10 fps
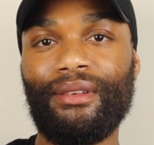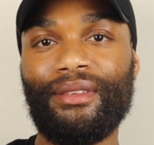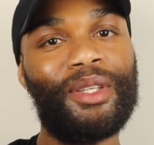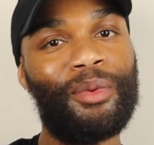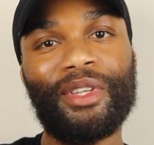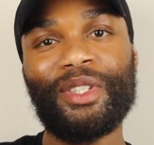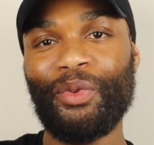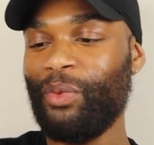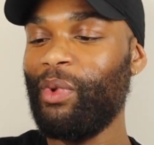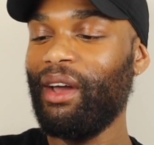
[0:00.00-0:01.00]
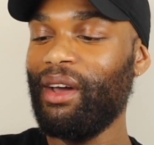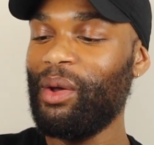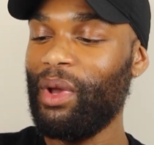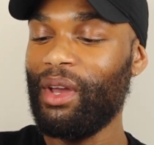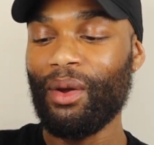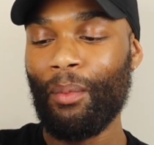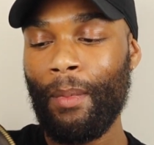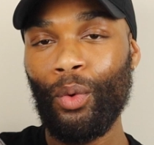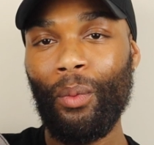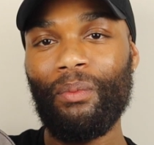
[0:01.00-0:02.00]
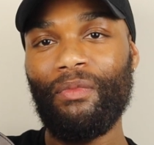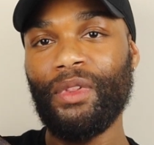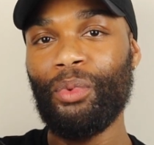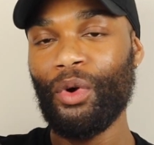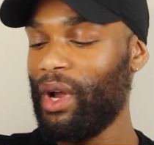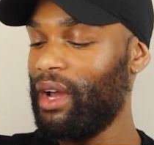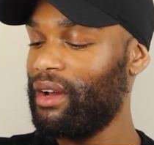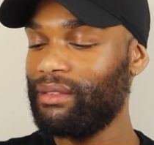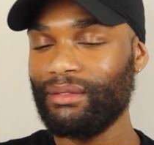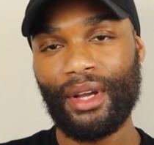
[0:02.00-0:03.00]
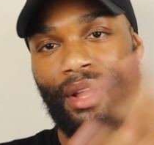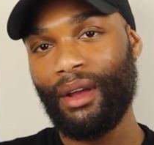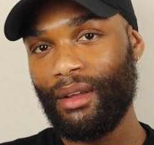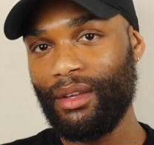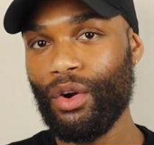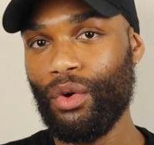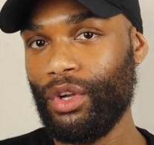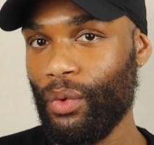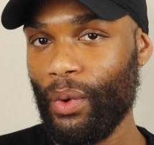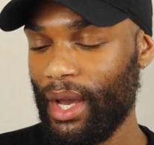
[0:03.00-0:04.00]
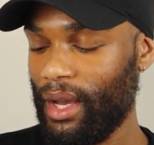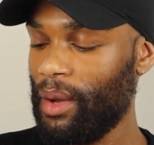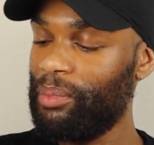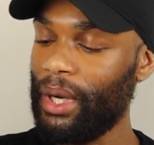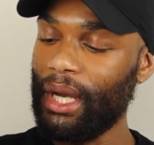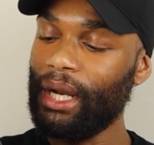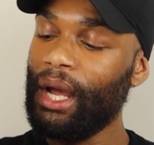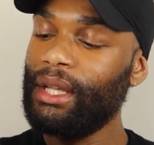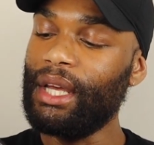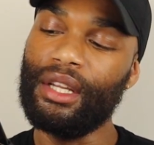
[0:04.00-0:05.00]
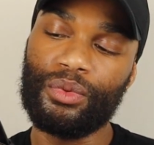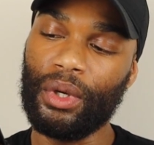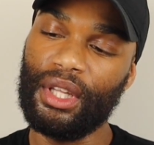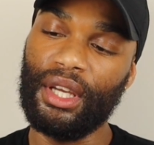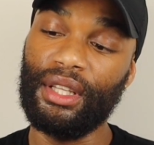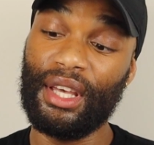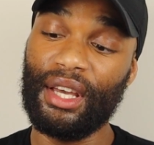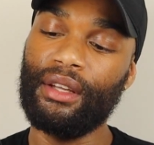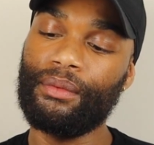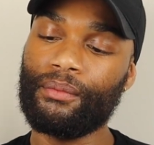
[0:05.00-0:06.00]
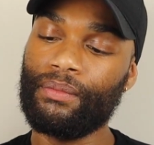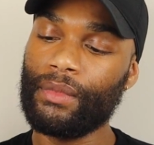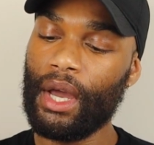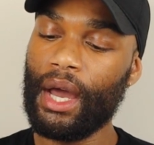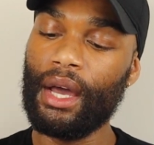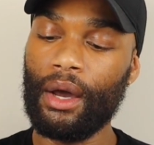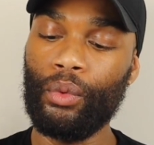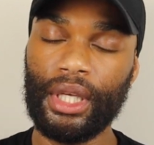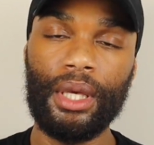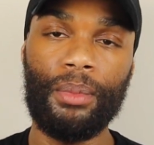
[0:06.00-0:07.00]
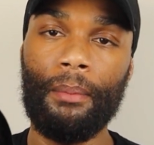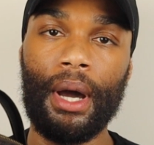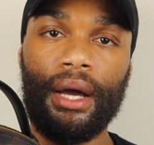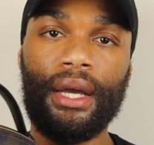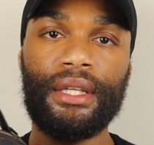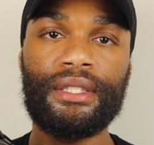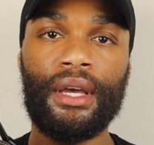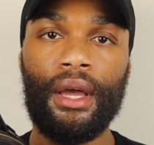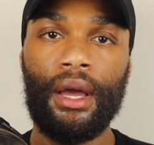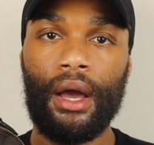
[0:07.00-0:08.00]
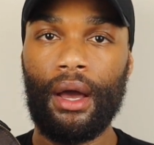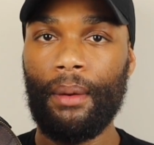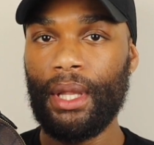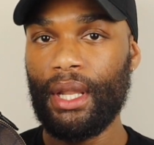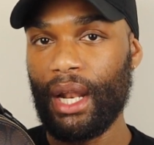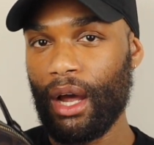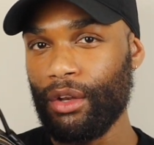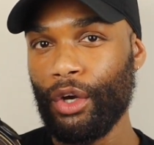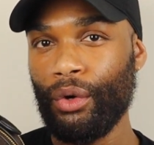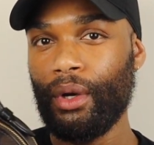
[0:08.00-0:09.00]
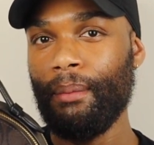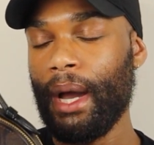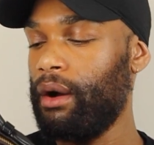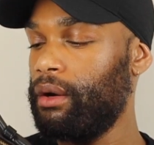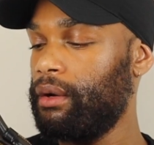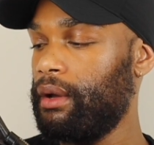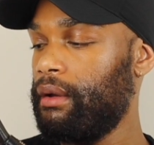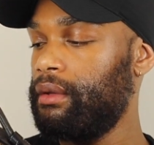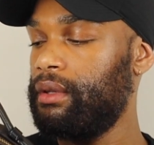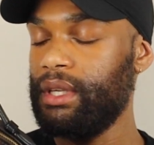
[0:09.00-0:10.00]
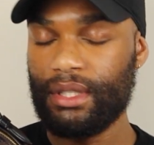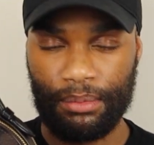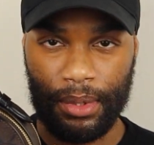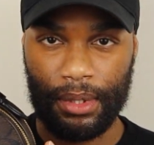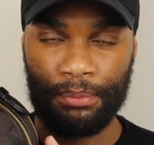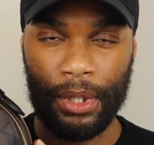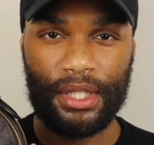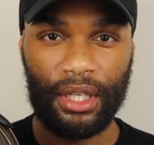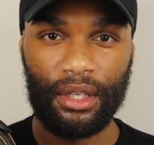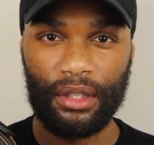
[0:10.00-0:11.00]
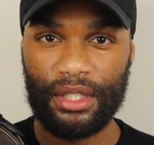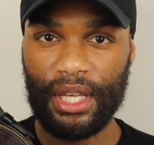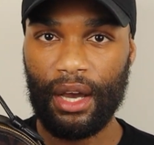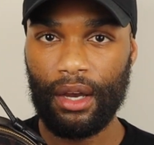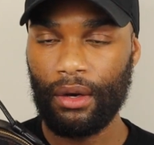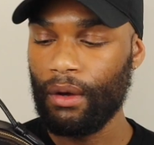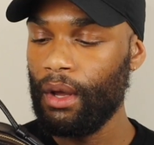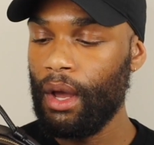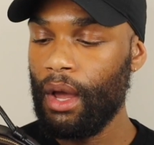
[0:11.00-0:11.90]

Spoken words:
unzip Miss Serena back up and bloop, flip around, you're on your way. But that is one thing that I would keep in mind. And that I'll note about this particular style.